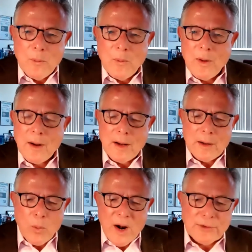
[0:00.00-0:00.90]

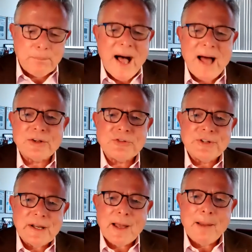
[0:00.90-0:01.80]
where does
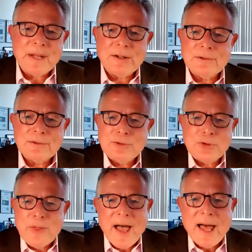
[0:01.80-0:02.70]
policy come in
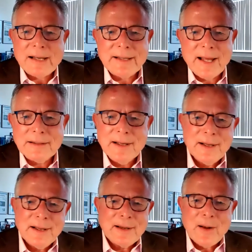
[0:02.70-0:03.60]
to that, and
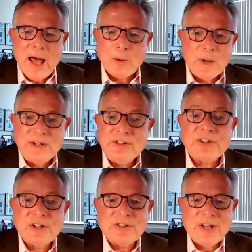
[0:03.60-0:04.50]
you know, how do we
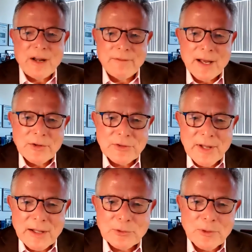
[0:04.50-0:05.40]
disincentivize
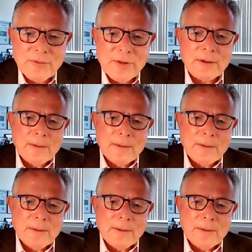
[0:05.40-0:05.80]
that sort of thing?